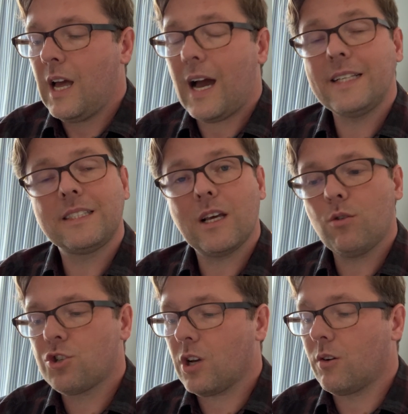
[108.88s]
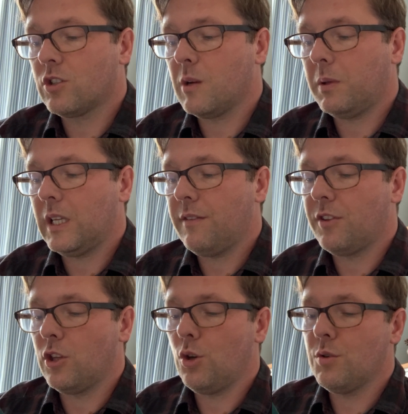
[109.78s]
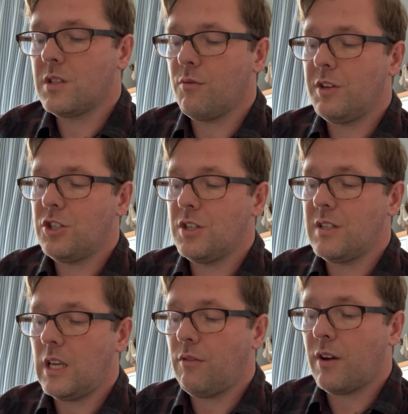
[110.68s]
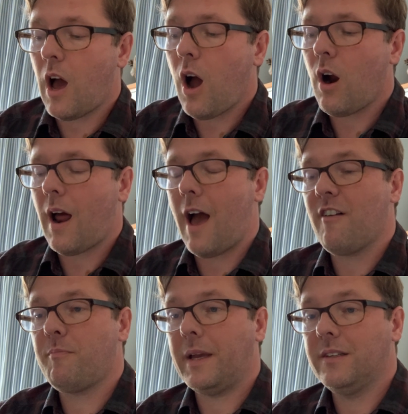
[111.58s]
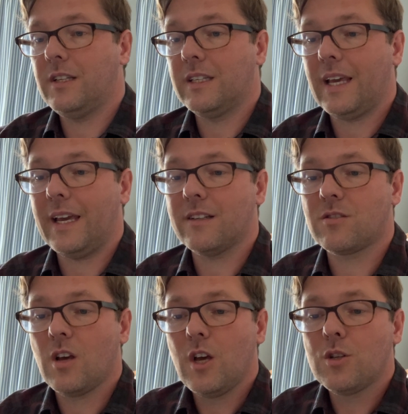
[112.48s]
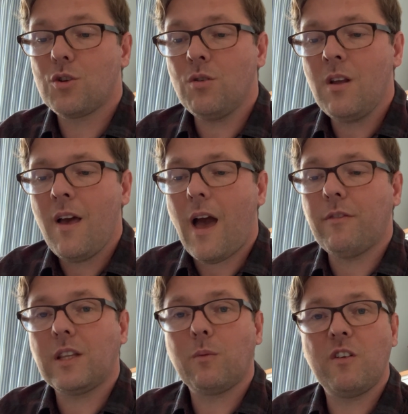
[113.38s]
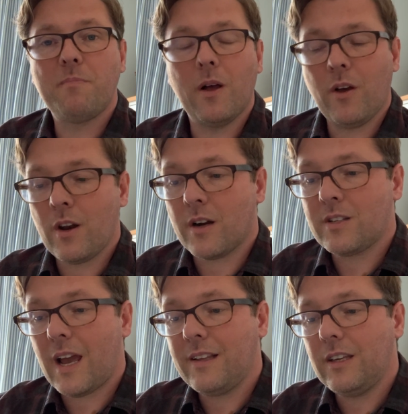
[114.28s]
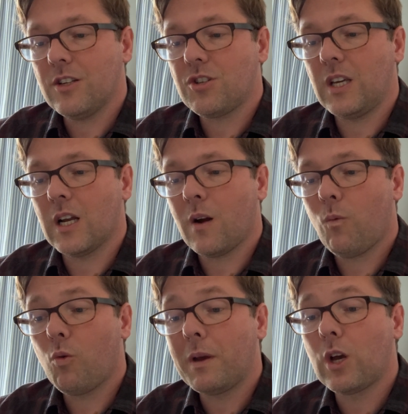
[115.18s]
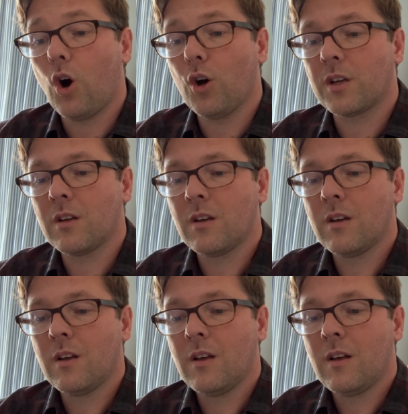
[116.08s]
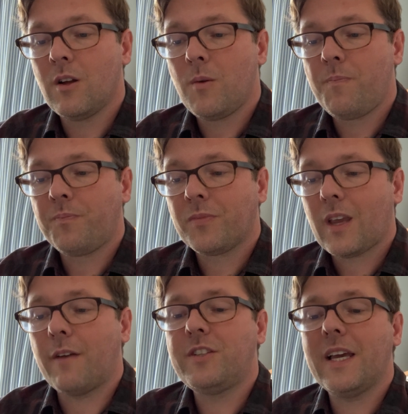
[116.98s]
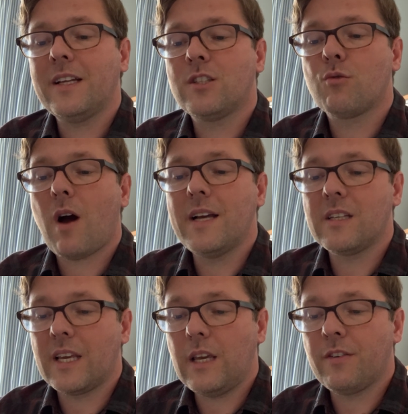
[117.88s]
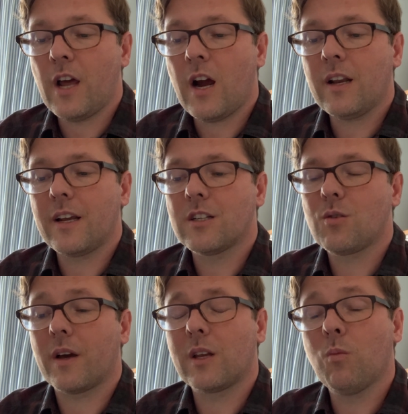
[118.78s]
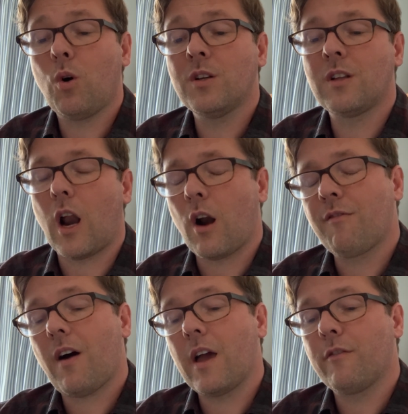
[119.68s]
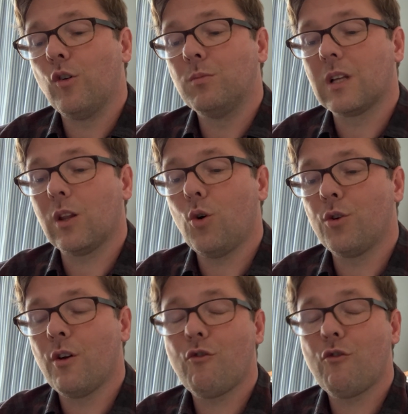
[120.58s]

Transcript: I still struggle to believe the news that reaches even our half-painted gates. Soon, everything we've built in our 10 years here will be gone. I've taken to rising even earlier so I can wander our 5 rooms alone.